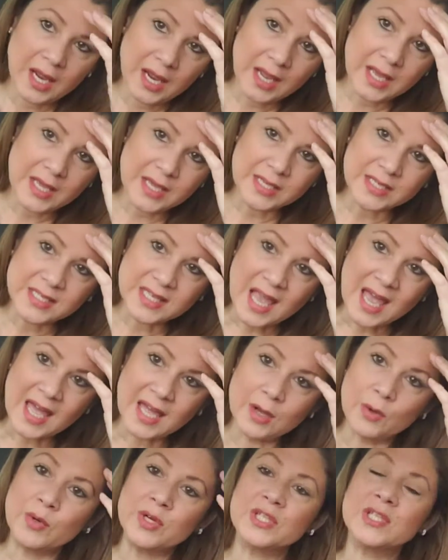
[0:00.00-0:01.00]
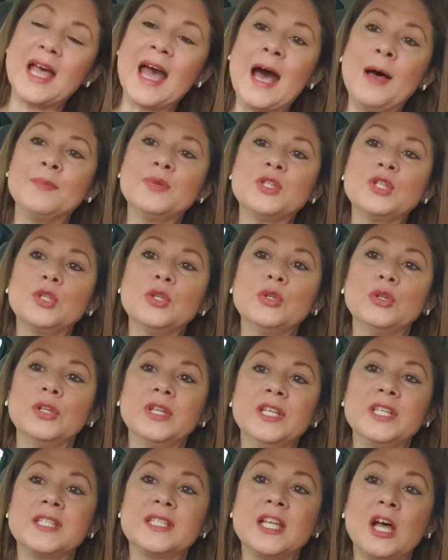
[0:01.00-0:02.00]
is that it was
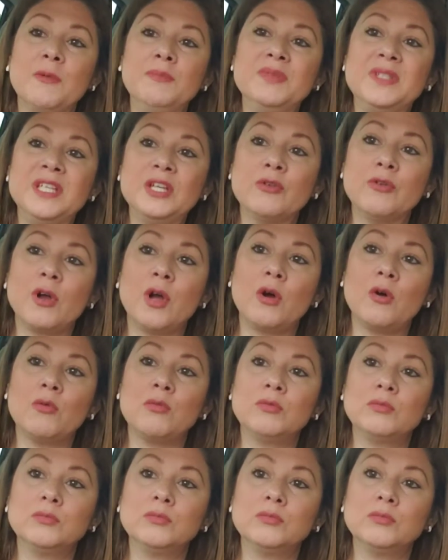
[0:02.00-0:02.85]
absolutely sub-zero,